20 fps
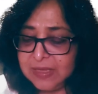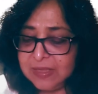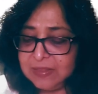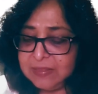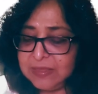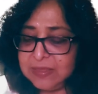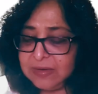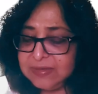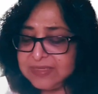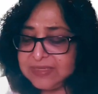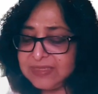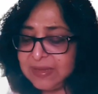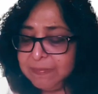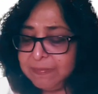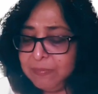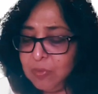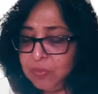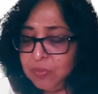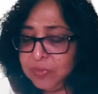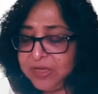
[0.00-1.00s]
There is
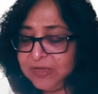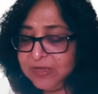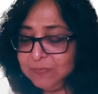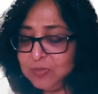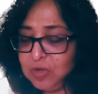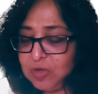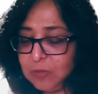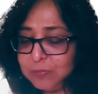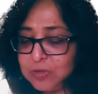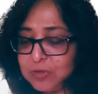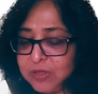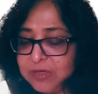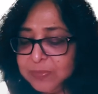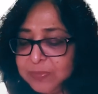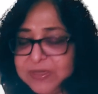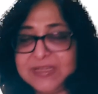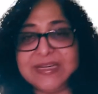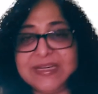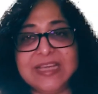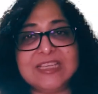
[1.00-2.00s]
some more reabsorption
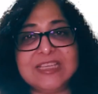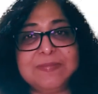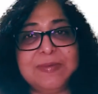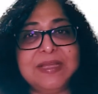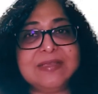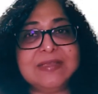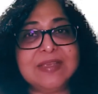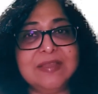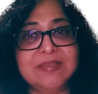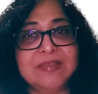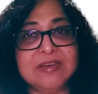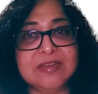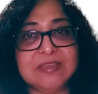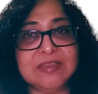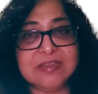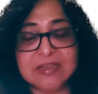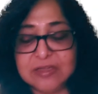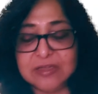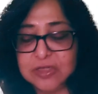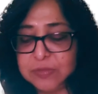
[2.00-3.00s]
which takes place in the
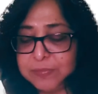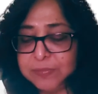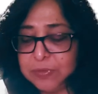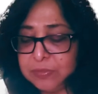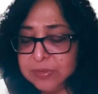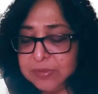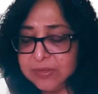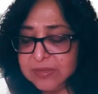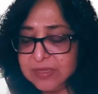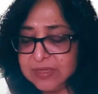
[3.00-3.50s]
distal tubule,